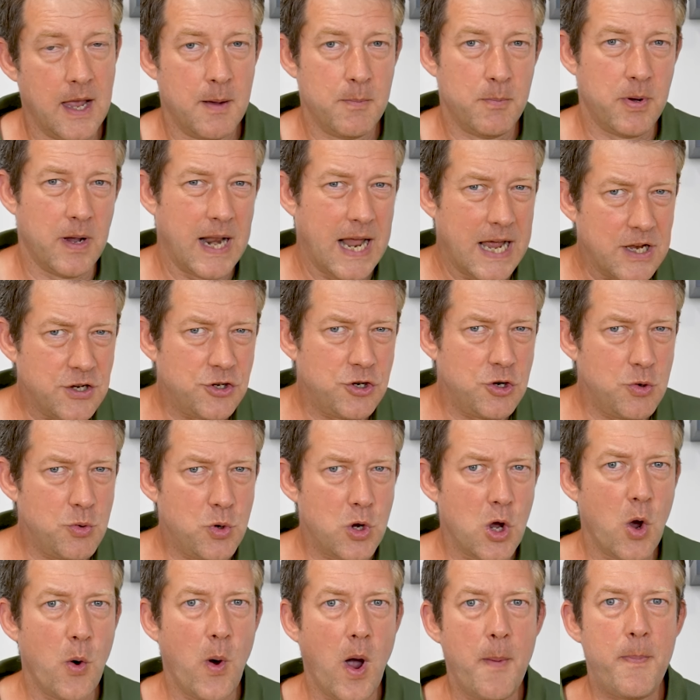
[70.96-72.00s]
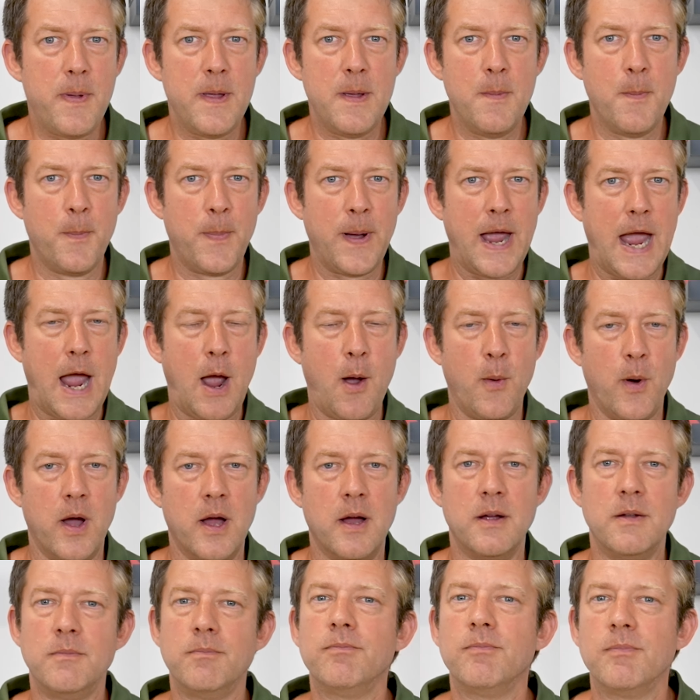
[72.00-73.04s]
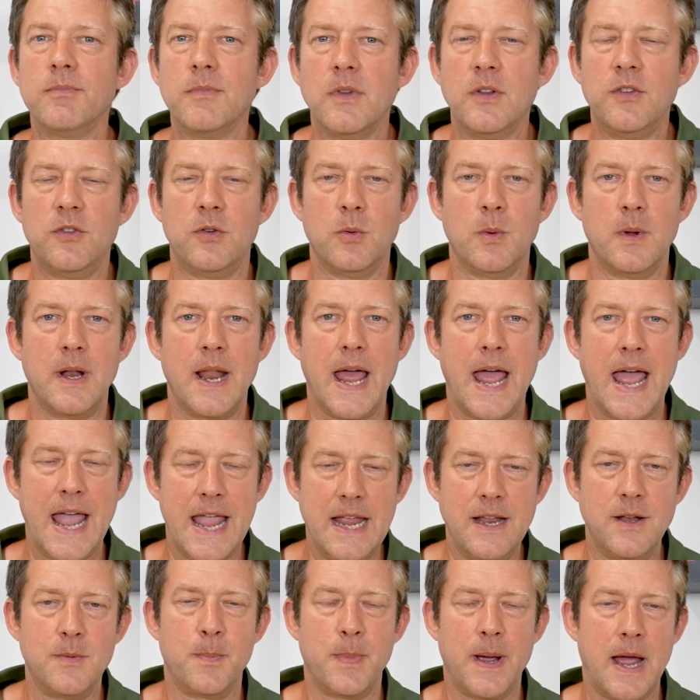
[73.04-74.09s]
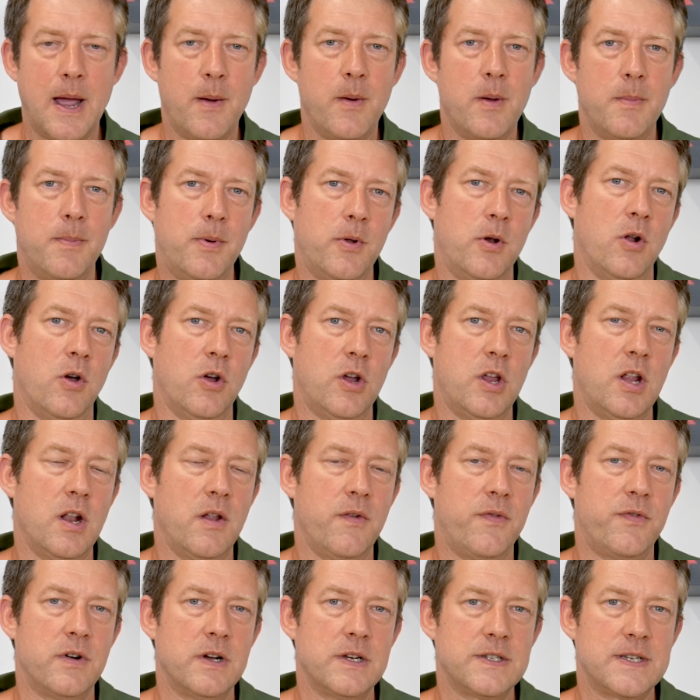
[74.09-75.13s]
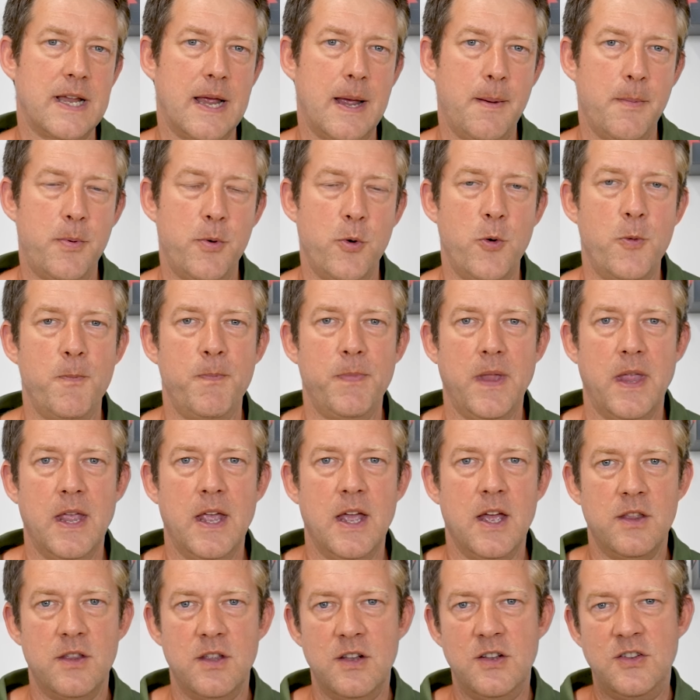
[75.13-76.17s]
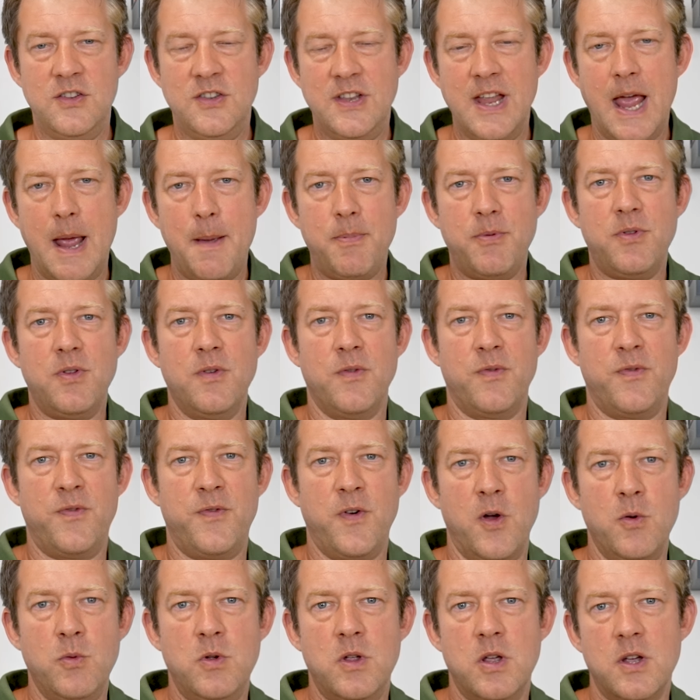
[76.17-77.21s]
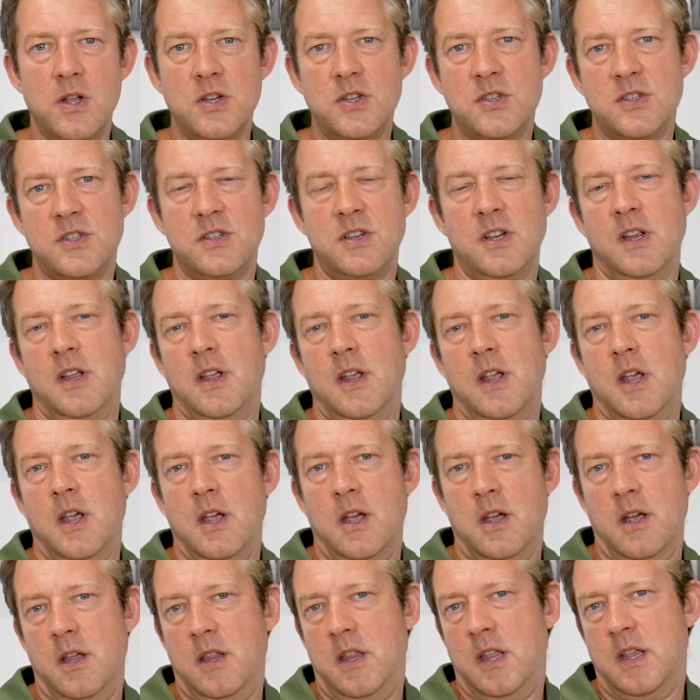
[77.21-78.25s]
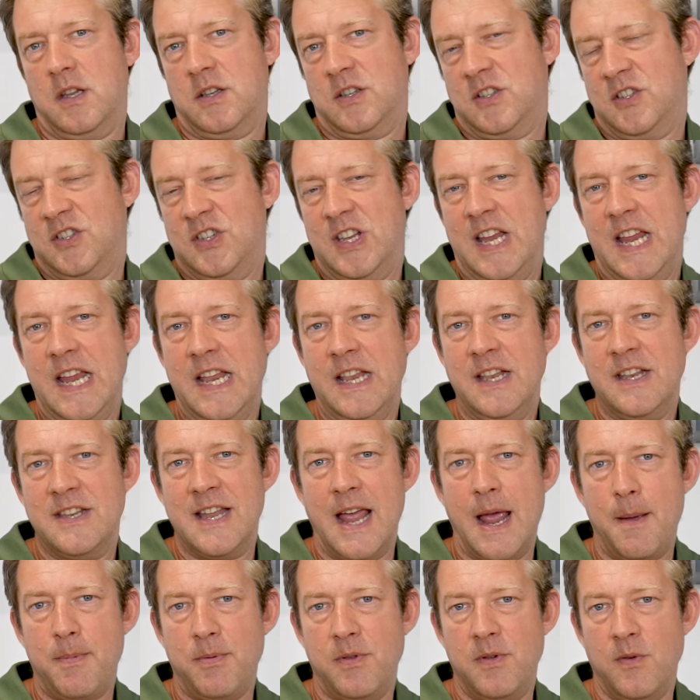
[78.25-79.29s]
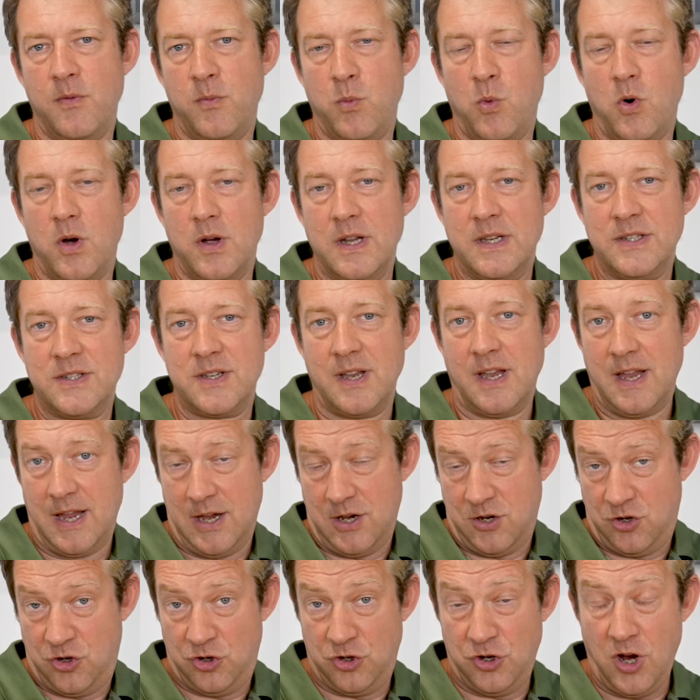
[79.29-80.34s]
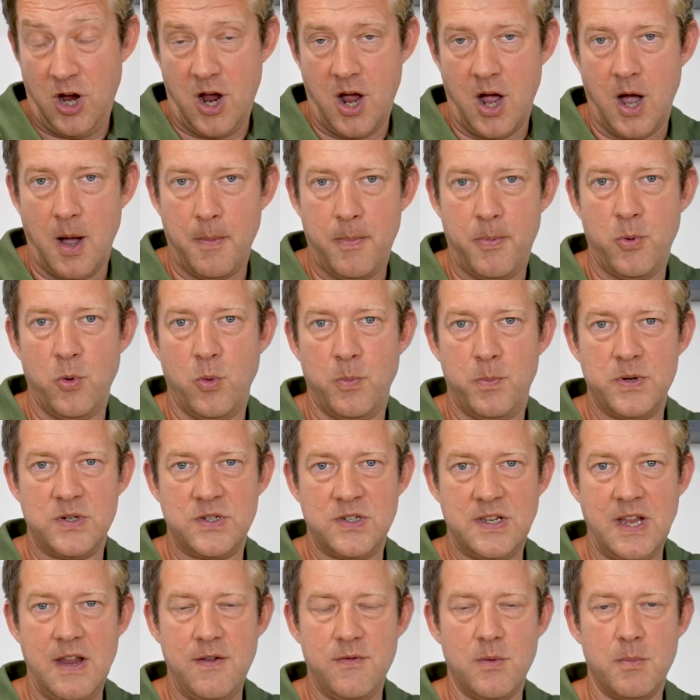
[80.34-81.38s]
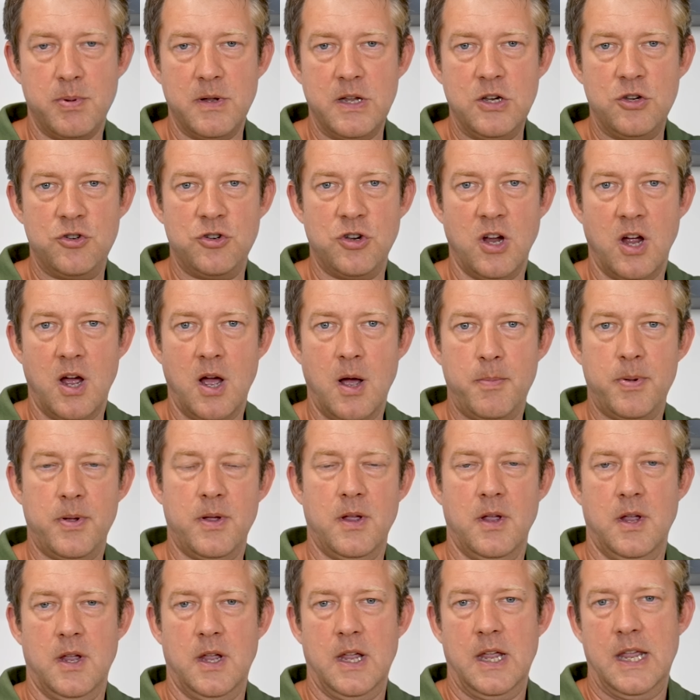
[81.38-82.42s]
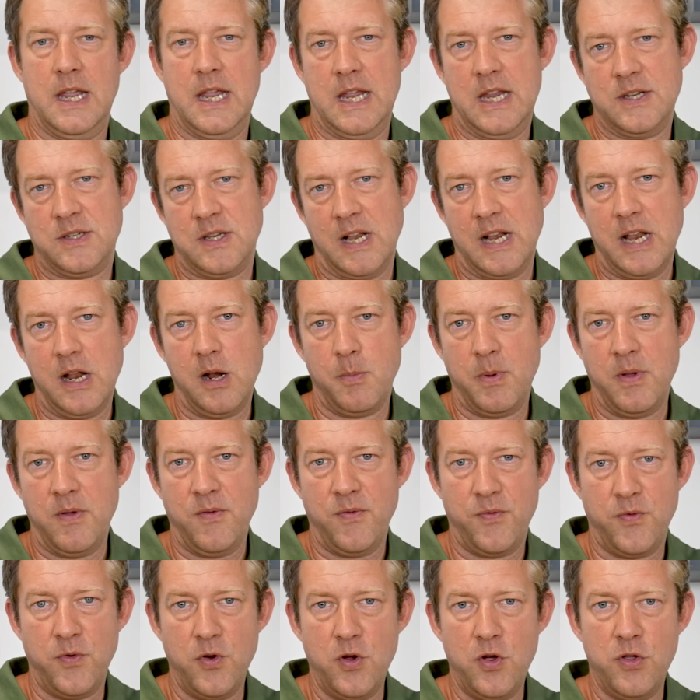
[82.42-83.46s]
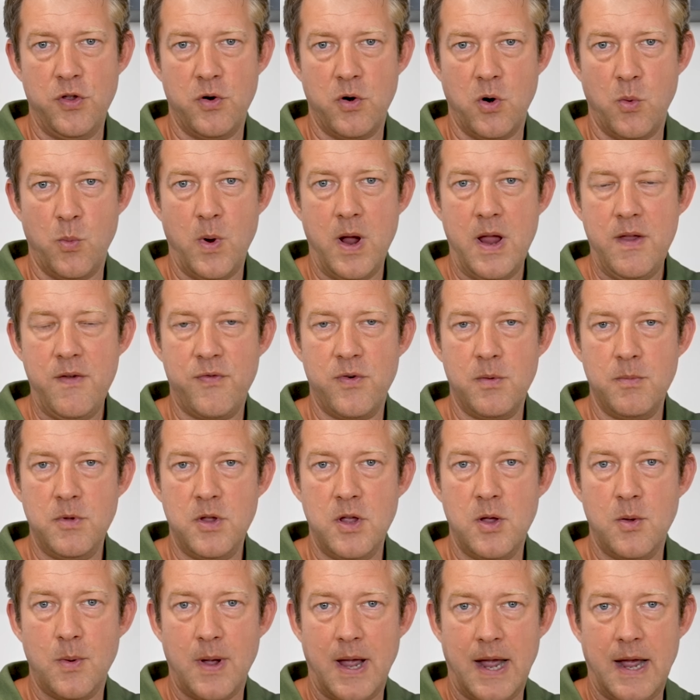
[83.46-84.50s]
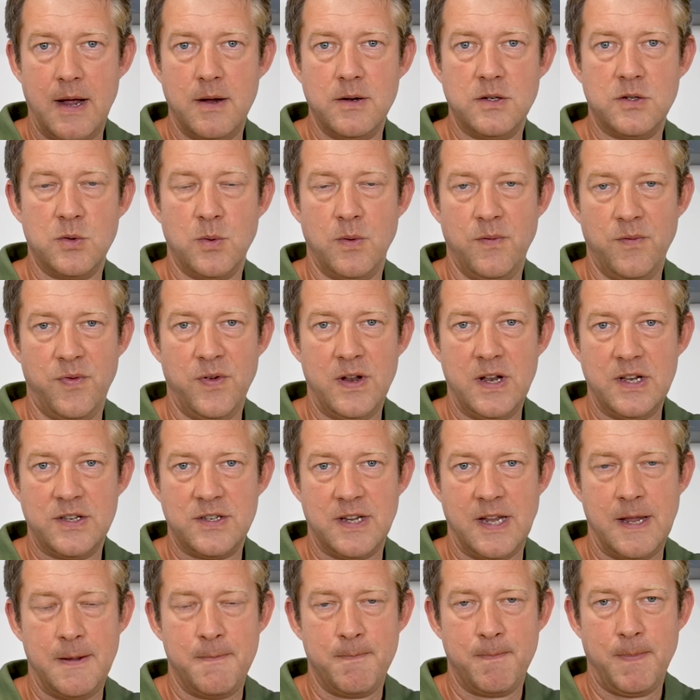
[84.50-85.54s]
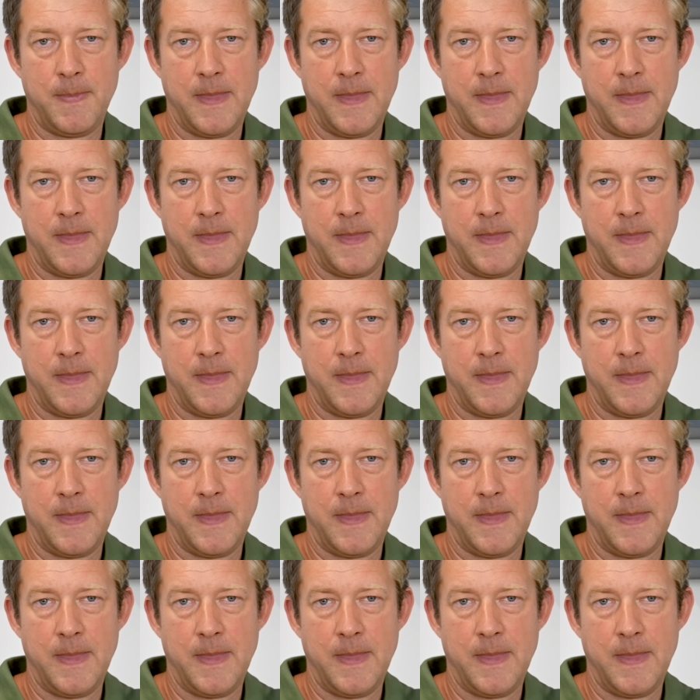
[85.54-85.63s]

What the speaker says: But as you go up in power to an 8 power binocular, for example, the depth of focus, the scene depth of what is sharp or perceivably sharp, is a little bit further away from you out to infinity.